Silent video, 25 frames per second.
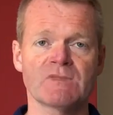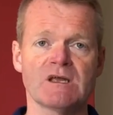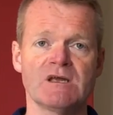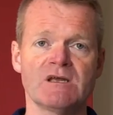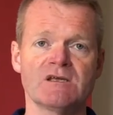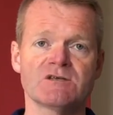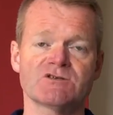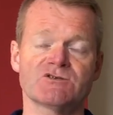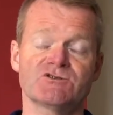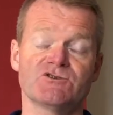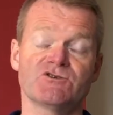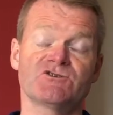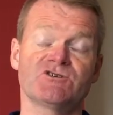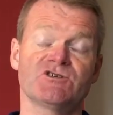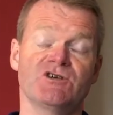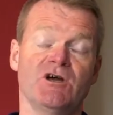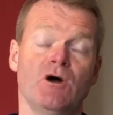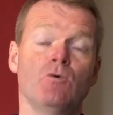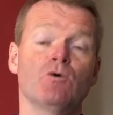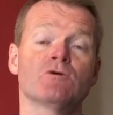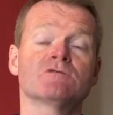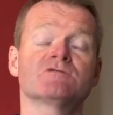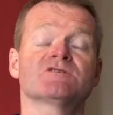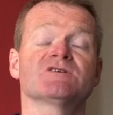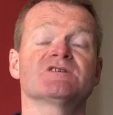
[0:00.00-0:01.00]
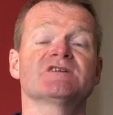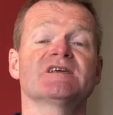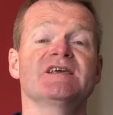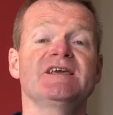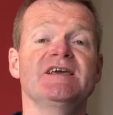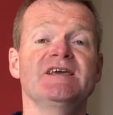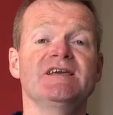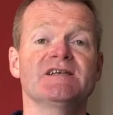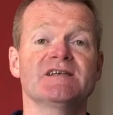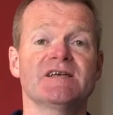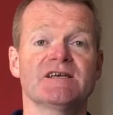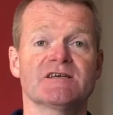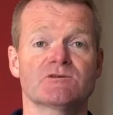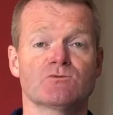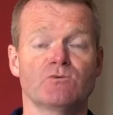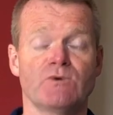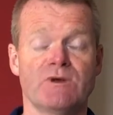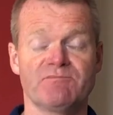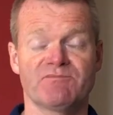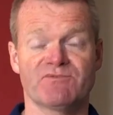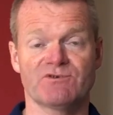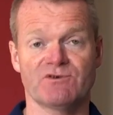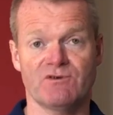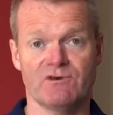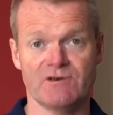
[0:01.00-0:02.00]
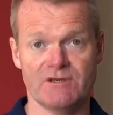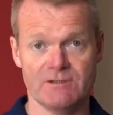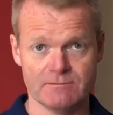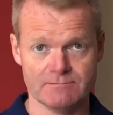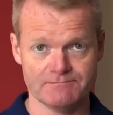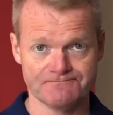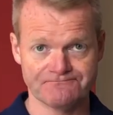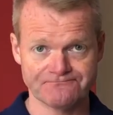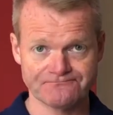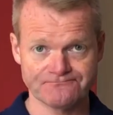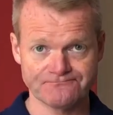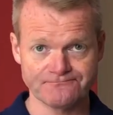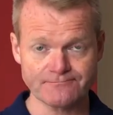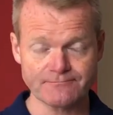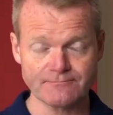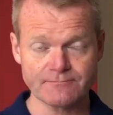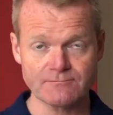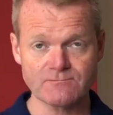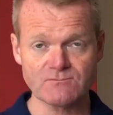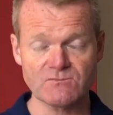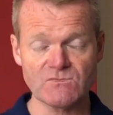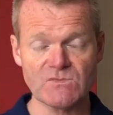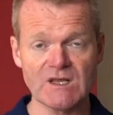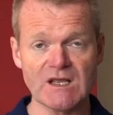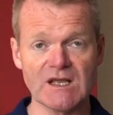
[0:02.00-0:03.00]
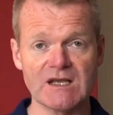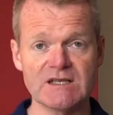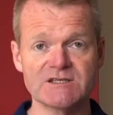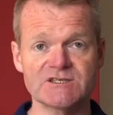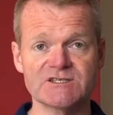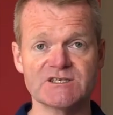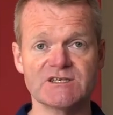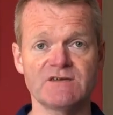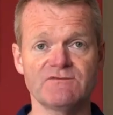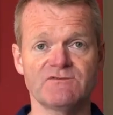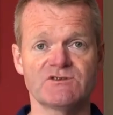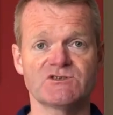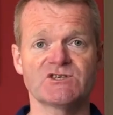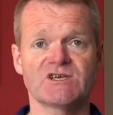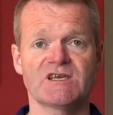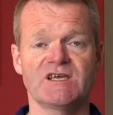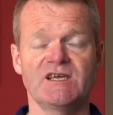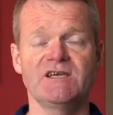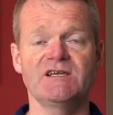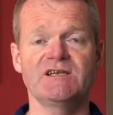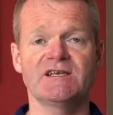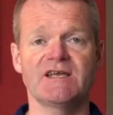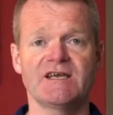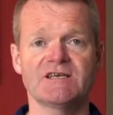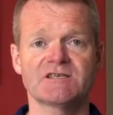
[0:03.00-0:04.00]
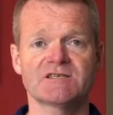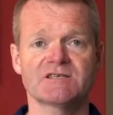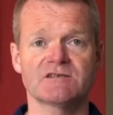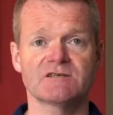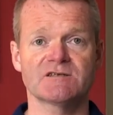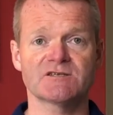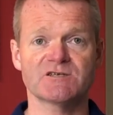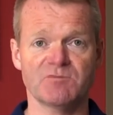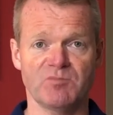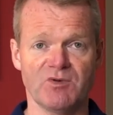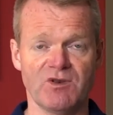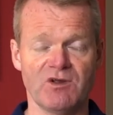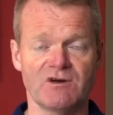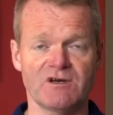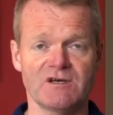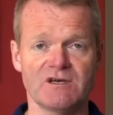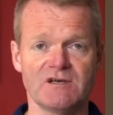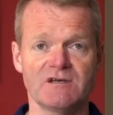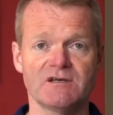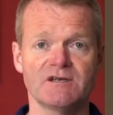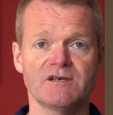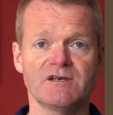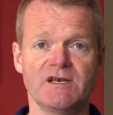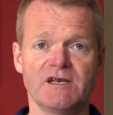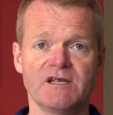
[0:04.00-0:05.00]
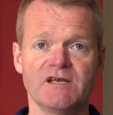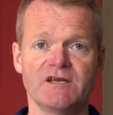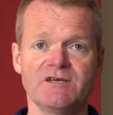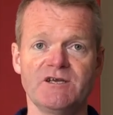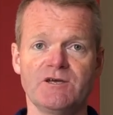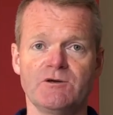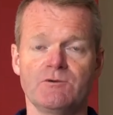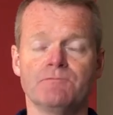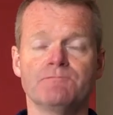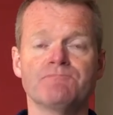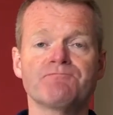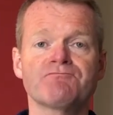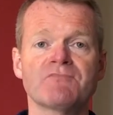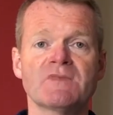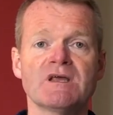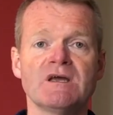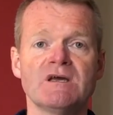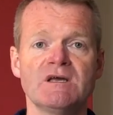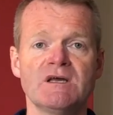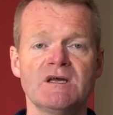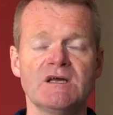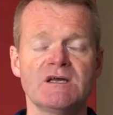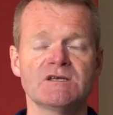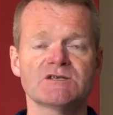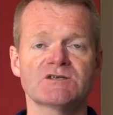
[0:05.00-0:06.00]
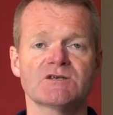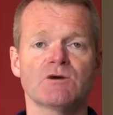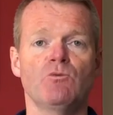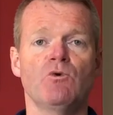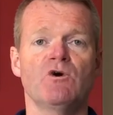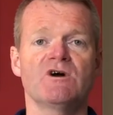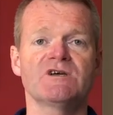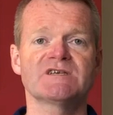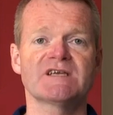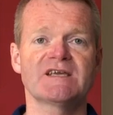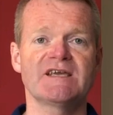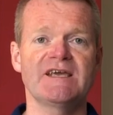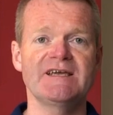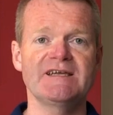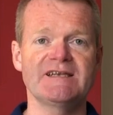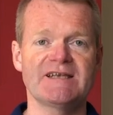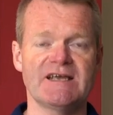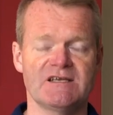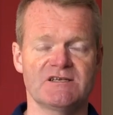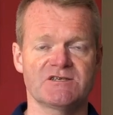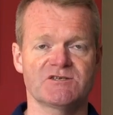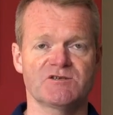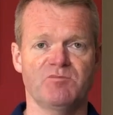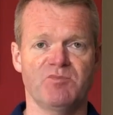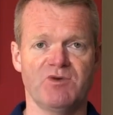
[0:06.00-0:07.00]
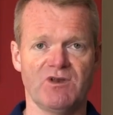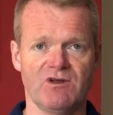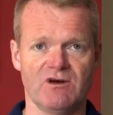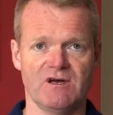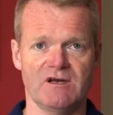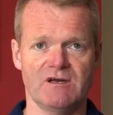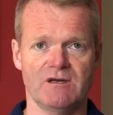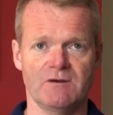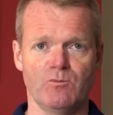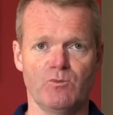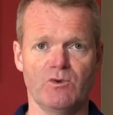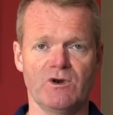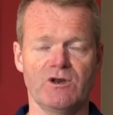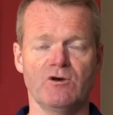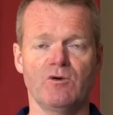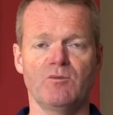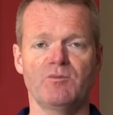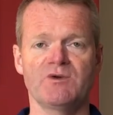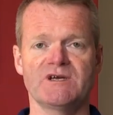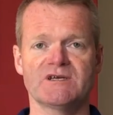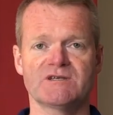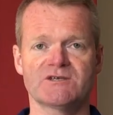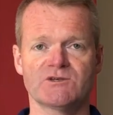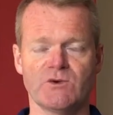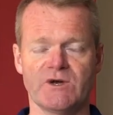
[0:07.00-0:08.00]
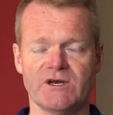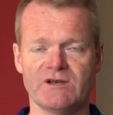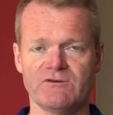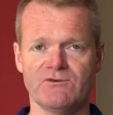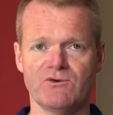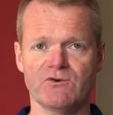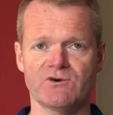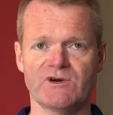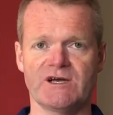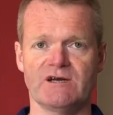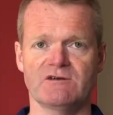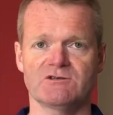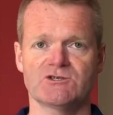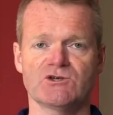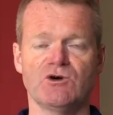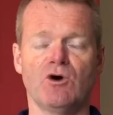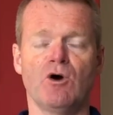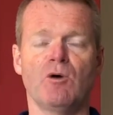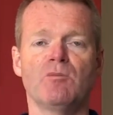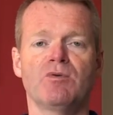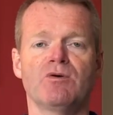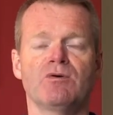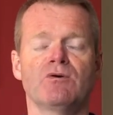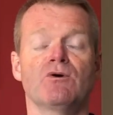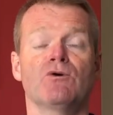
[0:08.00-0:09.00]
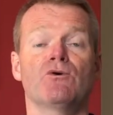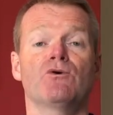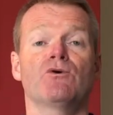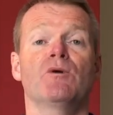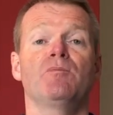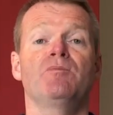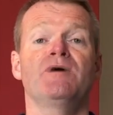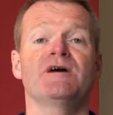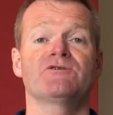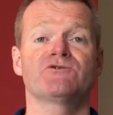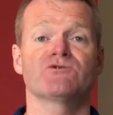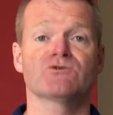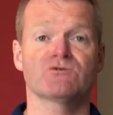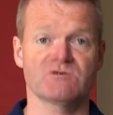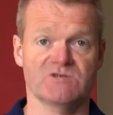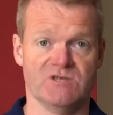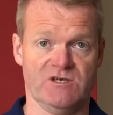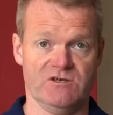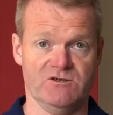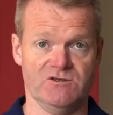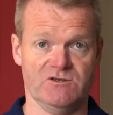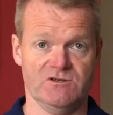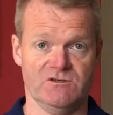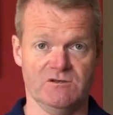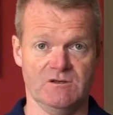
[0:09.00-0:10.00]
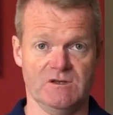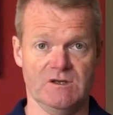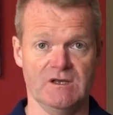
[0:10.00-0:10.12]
So just go onto the Key Nest website and see if there's a Key Nest supplier near you. So what is a Key Nest supplier? Well, it'll be a 24-hour shop or a petrol station